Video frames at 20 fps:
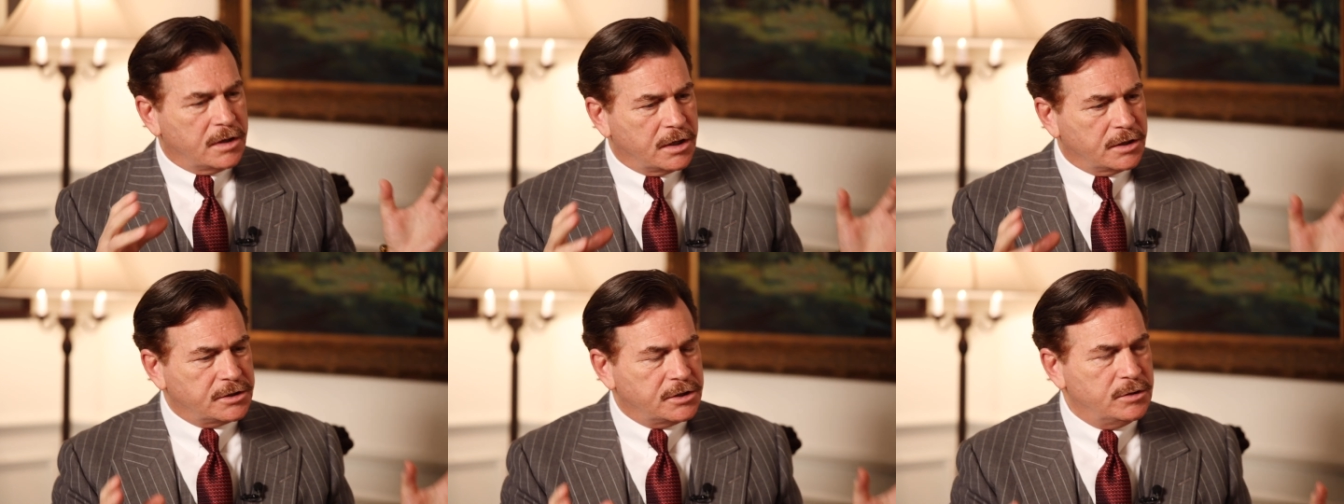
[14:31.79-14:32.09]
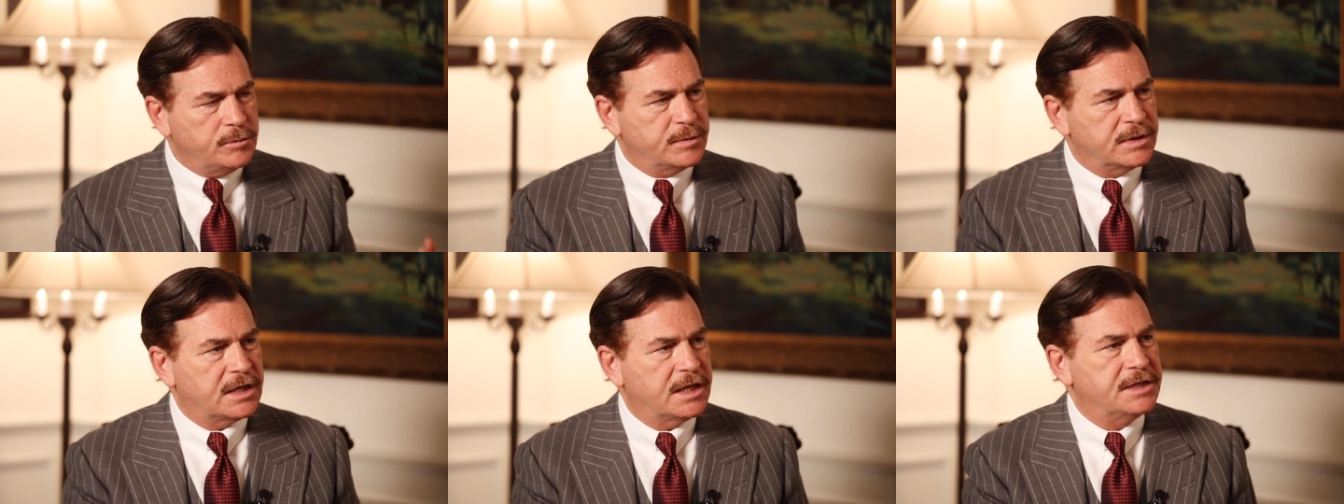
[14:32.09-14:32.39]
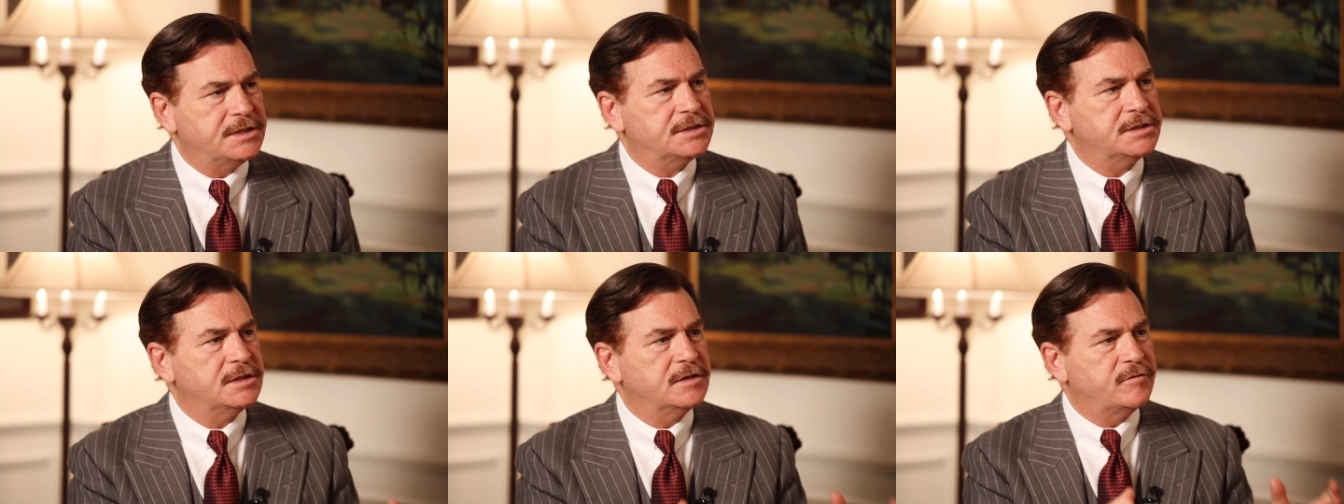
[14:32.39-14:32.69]

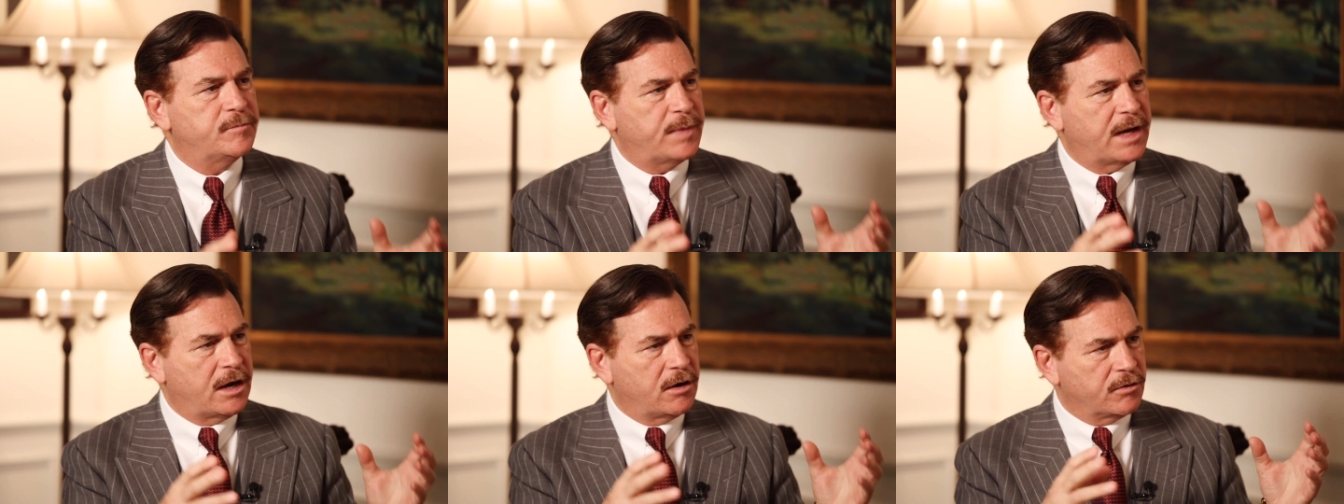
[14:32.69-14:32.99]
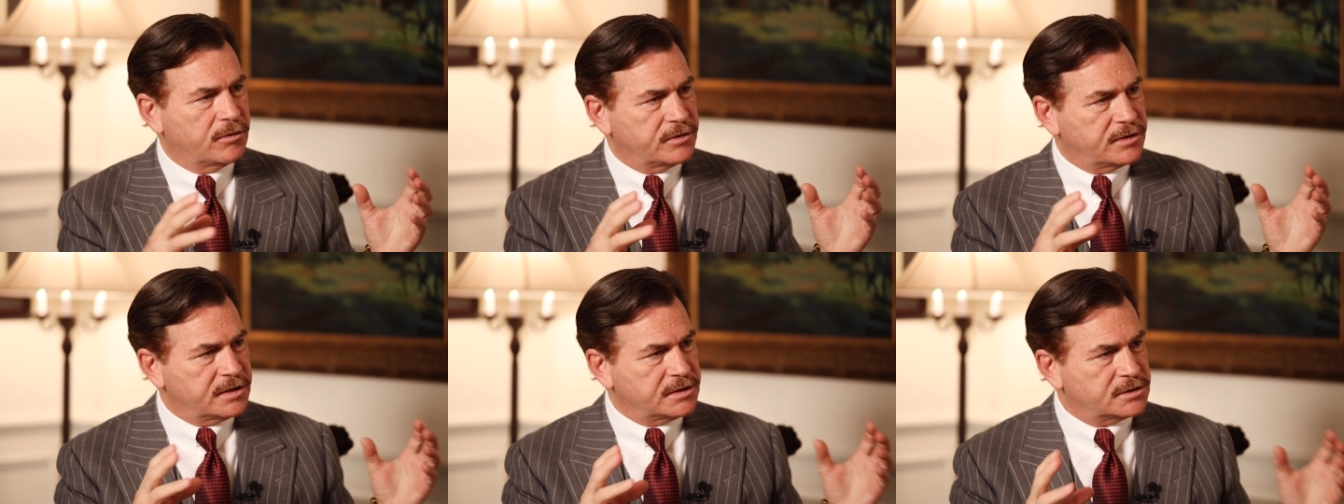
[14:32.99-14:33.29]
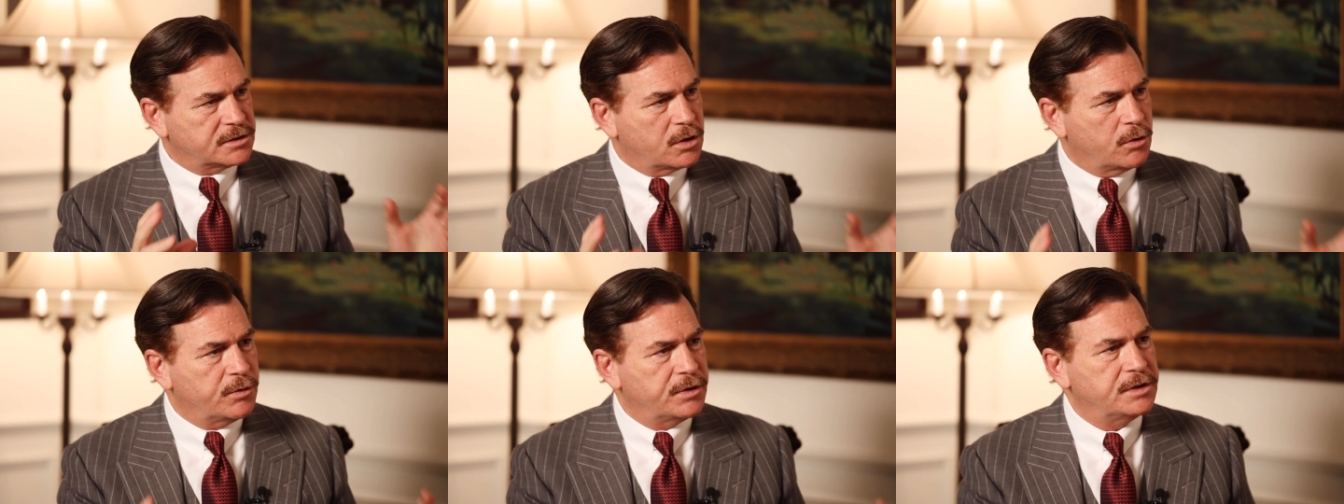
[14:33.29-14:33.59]
accumulation of power
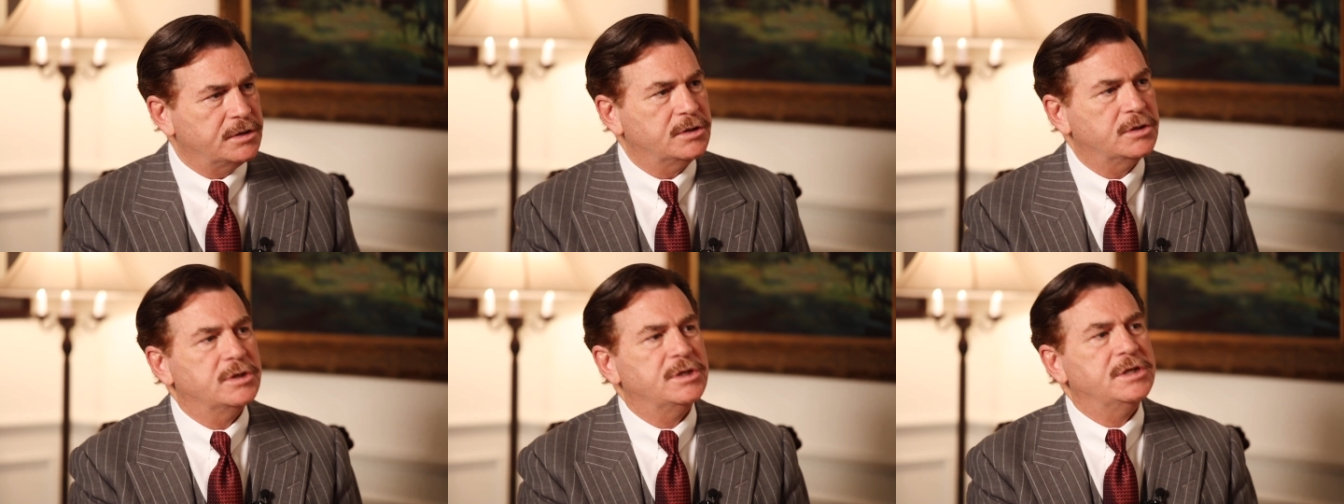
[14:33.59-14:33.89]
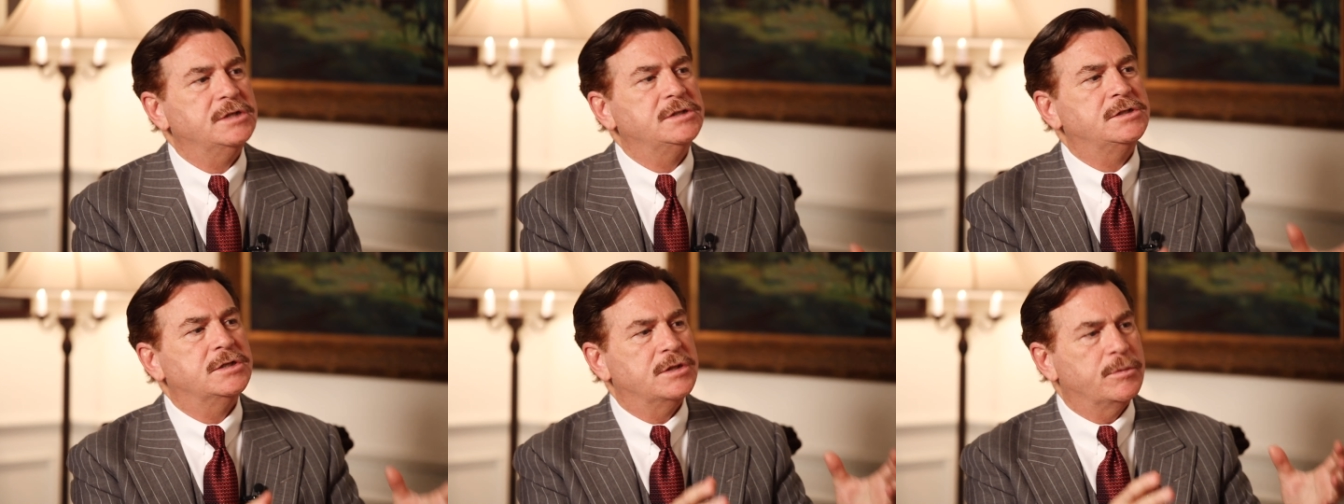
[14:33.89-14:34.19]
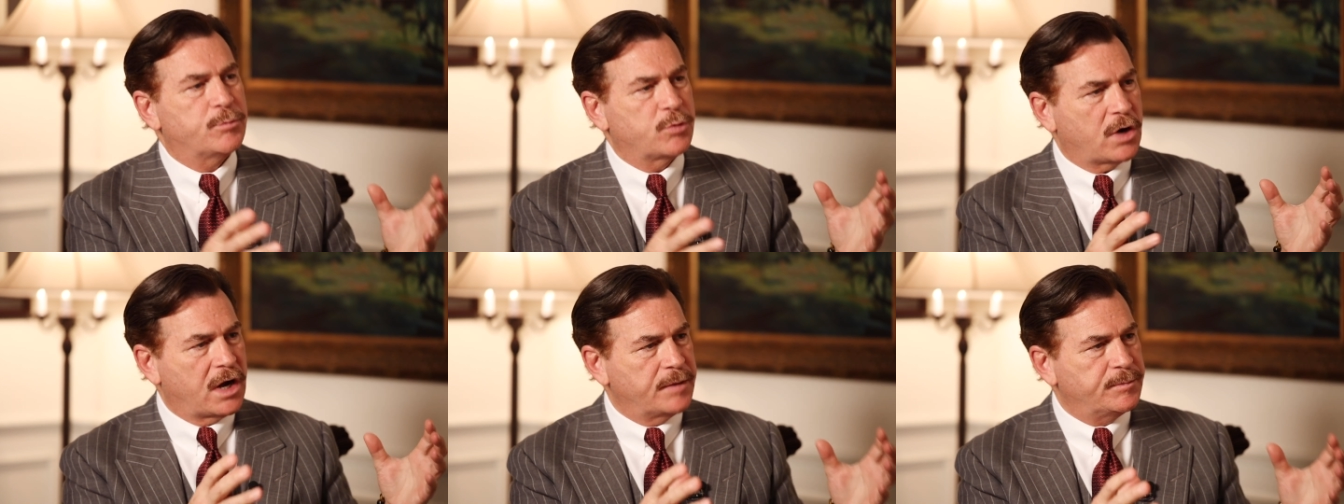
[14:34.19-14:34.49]
that's going into the
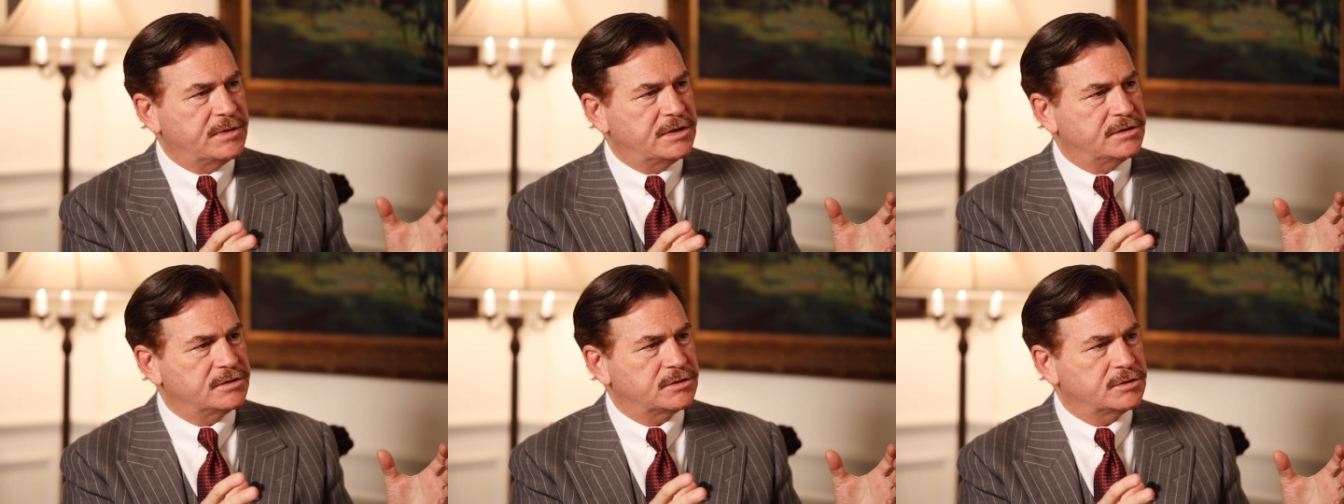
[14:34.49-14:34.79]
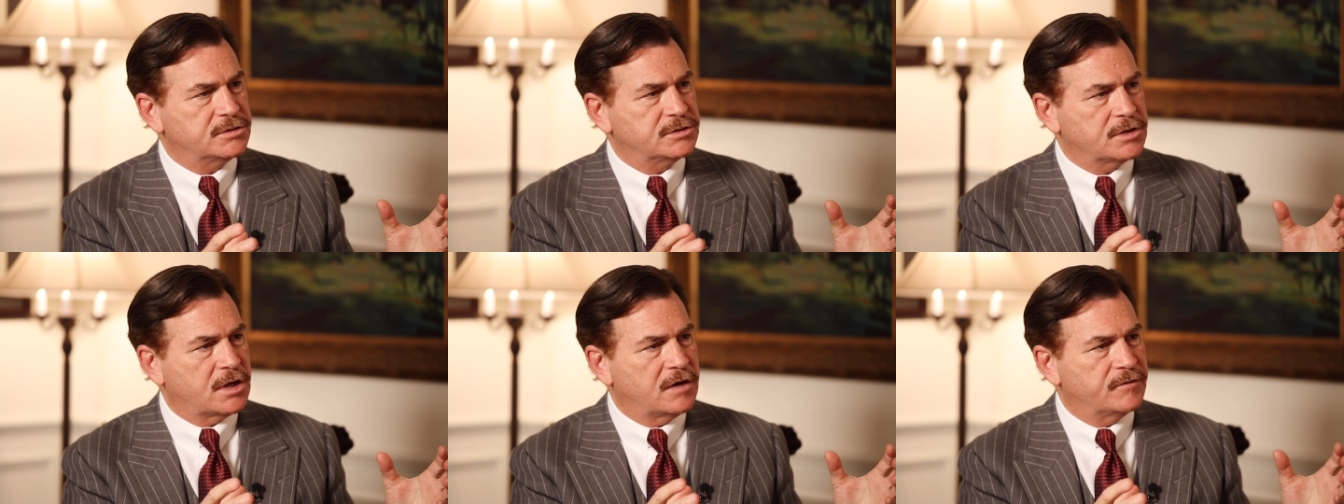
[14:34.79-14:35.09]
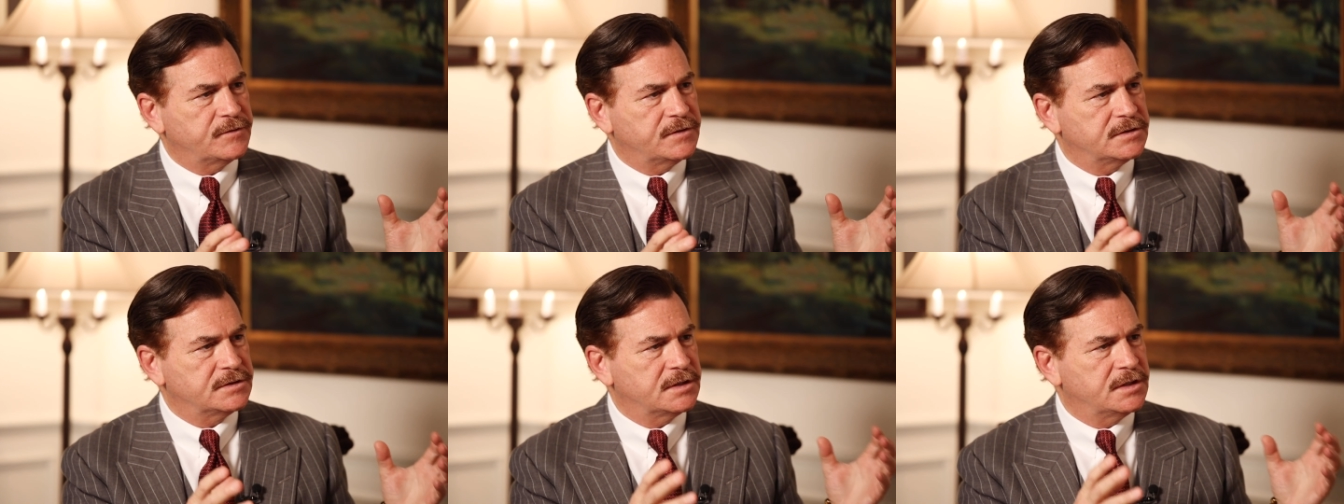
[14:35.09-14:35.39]
Prime Minister's
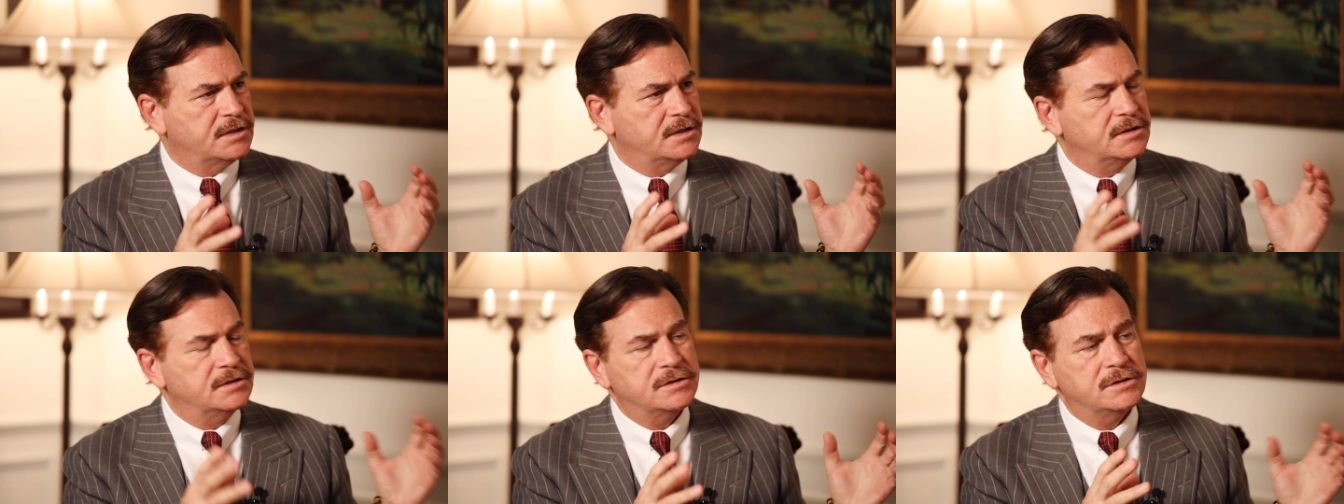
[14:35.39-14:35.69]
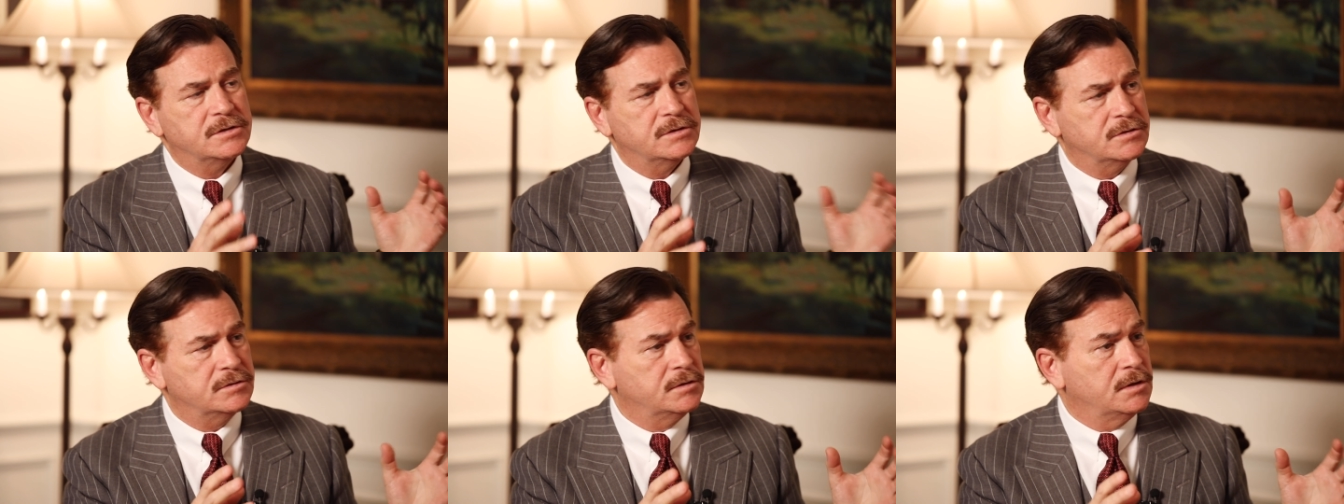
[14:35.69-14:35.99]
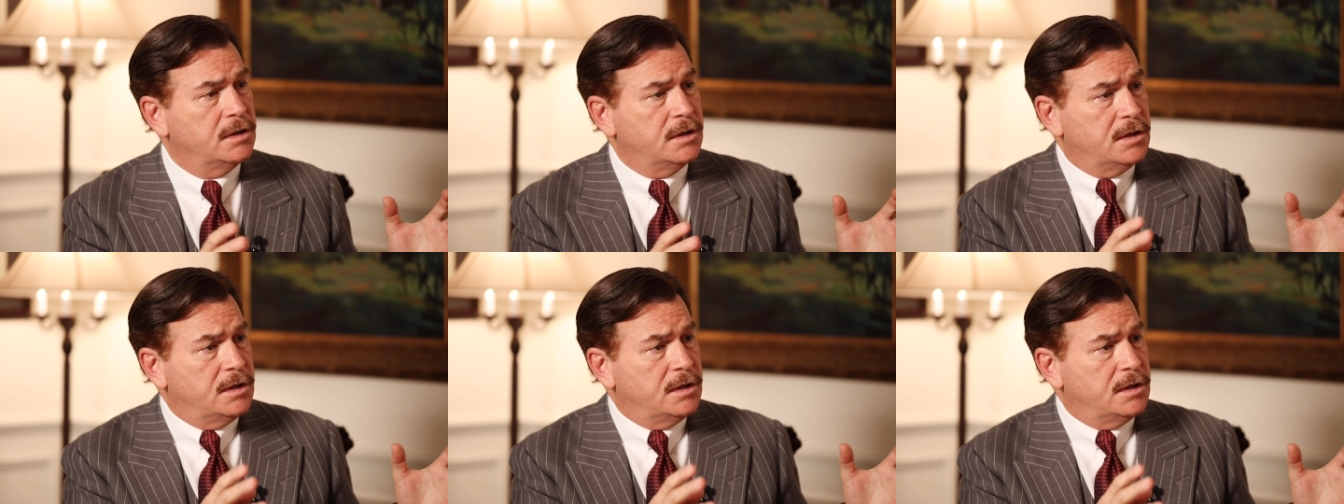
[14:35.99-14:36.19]
office and into